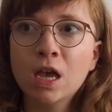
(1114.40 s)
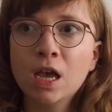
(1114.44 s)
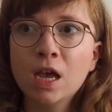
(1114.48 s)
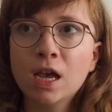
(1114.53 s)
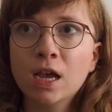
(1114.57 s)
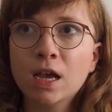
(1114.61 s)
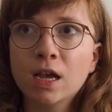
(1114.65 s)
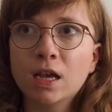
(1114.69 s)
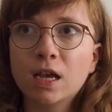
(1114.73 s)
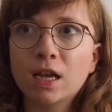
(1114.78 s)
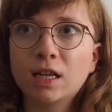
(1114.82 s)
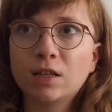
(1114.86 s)

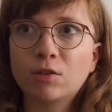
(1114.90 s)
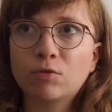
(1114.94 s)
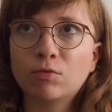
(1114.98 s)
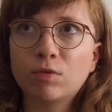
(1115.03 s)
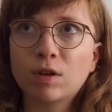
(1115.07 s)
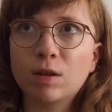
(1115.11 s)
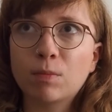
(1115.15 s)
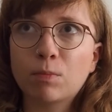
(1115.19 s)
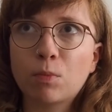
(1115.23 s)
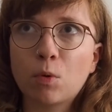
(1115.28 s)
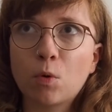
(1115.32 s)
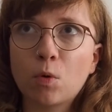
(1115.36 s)
it's really
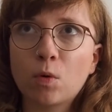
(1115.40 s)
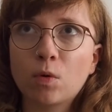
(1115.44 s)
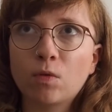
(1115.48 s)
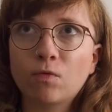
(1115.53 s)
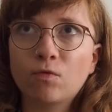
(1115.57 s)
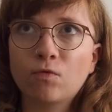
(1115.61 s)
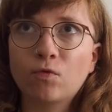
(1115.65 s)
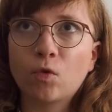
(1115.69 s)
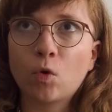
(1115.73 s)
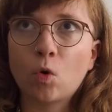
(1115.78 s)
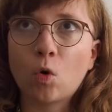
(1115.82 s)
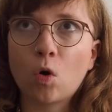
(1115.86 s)
important
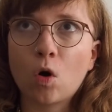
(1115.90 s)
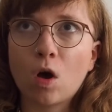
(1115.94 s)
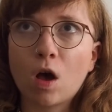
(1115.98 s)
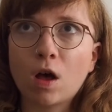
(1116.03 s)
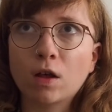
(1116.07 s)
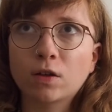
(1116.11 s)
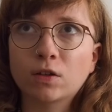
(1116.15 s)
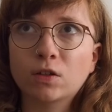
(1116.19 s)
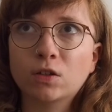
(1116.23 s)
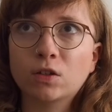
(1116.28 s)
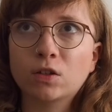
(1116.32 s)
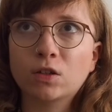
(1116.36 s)
for
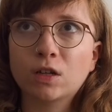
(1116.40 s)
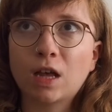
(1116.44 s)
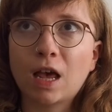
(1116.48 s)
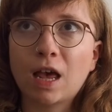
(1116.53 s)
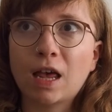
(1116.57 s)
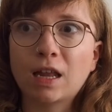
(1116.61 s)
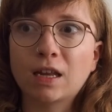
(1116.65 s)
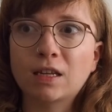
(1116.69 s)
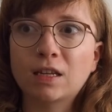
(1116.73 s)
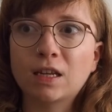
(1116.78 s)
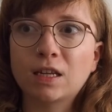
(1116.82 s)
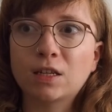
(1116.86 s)
us and
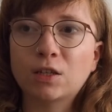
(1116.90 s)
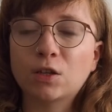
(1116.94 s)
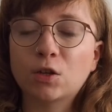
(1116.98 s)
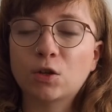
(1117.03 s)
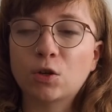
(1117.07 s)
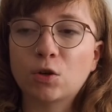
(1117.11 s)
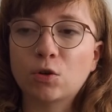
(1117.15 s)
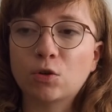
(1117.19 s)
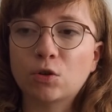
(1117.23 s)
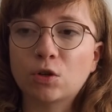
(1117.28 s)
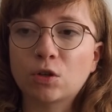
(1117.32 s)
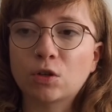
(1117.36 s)

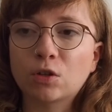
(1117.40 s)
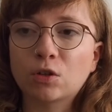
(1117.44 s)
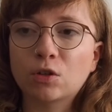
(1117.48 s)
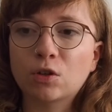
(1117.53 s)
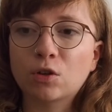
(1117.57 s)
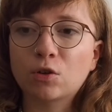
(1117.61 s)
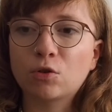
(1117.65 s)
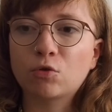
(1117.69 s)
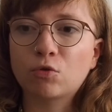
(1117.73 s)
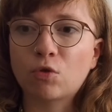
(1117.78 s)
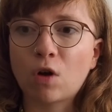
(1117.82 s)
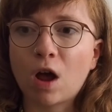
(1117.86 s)
institutions to
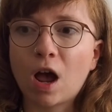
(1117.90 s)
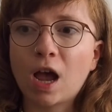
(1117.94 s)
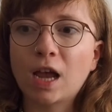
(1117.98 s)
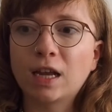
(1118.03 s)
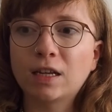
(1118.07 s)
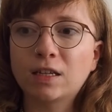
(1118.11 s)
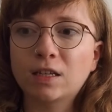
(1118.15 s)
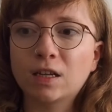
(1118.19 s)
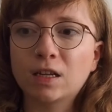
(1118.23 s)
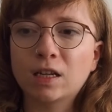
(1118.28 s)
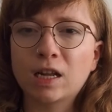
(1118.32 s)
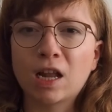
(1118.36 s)
try to
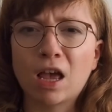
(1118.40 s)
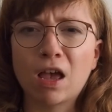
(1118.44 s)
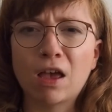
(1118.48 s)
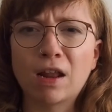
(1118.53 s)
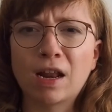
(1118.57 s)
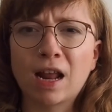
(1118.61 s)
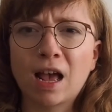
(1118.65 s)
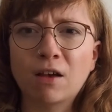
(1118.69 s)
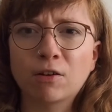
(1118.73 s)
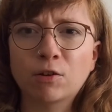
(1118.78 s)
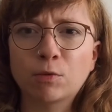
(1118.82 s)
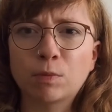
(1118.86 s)
learn how
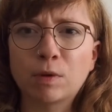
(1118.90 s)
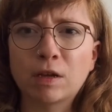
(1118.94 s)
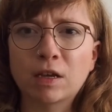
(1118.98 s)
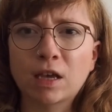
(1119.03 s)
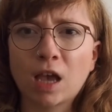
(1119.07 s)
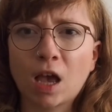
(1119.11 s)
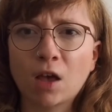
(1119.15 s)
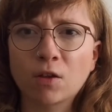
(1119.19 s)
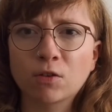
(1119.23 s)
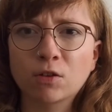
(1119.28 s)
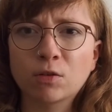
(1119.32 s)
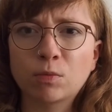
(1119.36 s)
to be
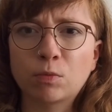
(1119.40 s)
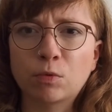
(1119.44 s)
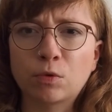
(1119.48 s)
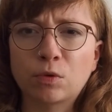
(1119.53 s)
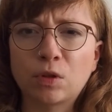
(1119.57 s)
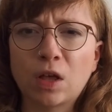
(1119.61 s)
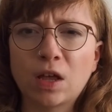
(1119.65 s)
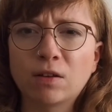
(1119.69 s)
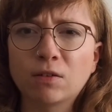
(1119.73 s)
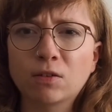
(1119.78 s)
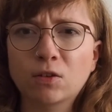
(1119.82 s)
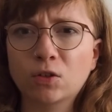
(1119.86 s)
accountable
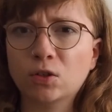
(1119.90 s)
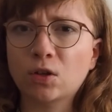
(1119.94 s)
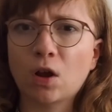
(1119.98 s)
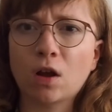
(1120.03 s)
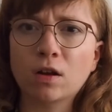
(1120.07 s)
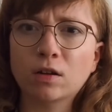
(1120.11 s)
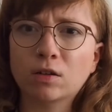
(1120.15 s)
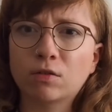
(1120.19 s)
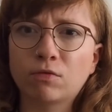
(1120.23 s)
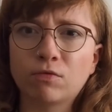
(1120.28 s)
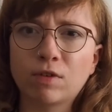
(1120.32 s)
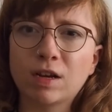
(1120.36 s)
and start to
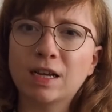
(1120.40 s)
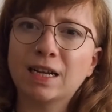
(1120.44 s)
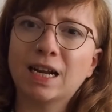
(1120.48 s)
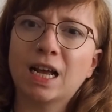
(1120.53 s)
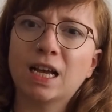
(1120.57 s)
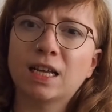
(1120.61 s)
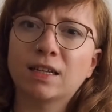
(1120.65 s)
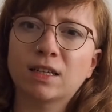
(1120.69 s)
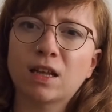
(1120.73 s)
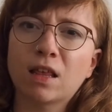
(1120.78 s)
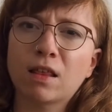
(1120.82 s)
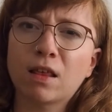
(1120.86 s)
realise
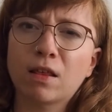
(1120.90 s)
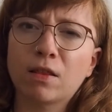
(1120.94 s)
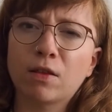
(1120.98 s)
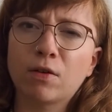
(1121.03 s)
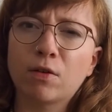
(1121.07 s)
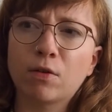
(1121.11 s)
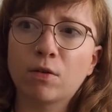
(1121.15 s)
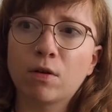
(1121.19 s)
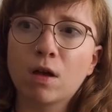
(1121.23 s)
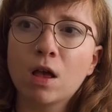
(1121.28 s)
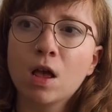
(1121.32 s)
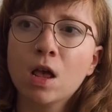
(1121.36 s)
that there
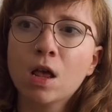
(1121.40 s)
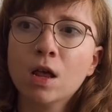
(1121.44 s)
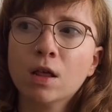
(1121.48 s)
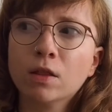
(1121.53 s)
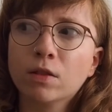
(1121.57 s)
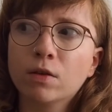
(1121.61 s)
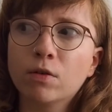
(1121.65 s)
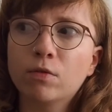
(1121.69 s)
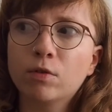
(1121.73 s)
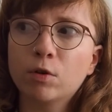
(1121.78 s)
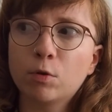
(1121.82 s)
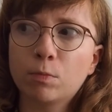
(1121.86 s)
are
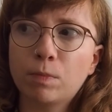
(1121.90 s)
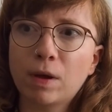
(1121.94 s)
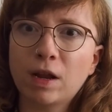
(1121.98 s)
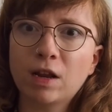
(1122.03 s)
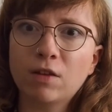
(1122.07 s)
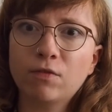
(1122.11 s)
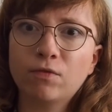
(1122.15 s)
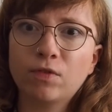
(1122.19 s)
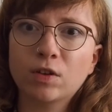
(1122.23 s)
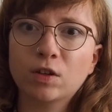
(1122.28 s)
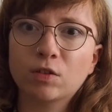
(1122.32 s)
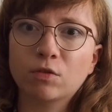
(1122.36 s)
real
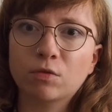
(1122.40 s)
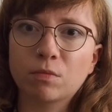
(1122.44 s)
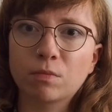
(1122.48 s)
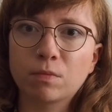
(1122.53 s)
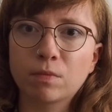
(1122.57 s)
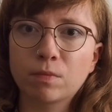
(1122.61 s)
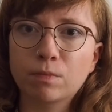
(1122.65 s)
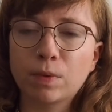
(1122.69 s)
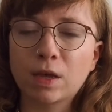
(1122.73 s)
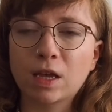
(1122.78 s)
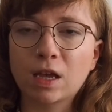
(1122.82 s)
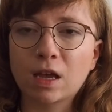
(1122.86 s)
benefits from
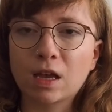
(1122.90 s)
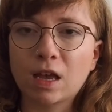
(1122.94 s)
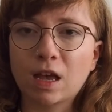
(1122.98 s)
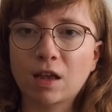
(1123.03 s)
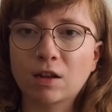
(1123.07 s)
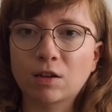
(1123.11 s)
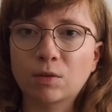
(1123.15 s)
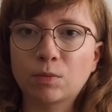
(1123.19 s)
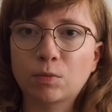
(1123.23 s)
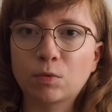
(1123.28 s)
being accountable.